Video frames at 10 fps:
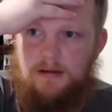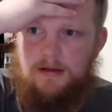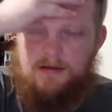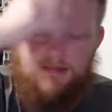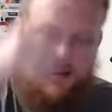
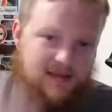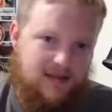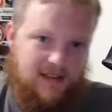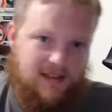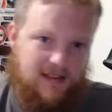
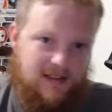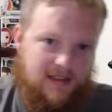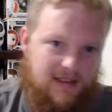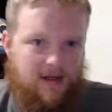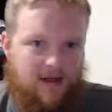Basically, he made
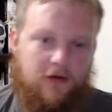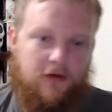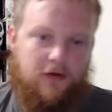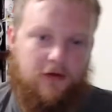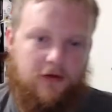all the
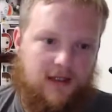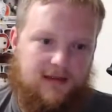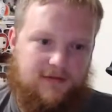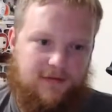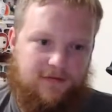great mods
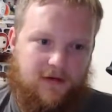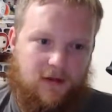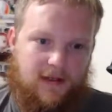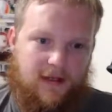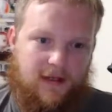for
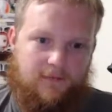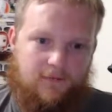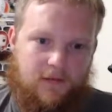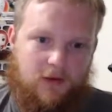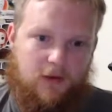Fallout,
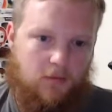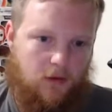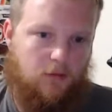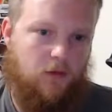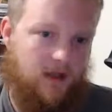or well,
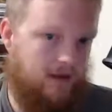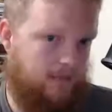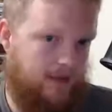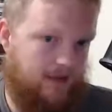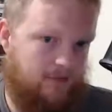one of the
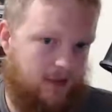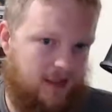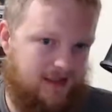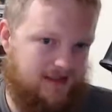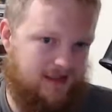best
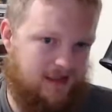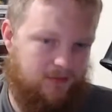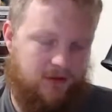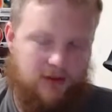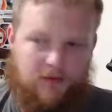mods and a couple
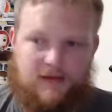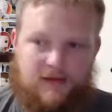of good ones.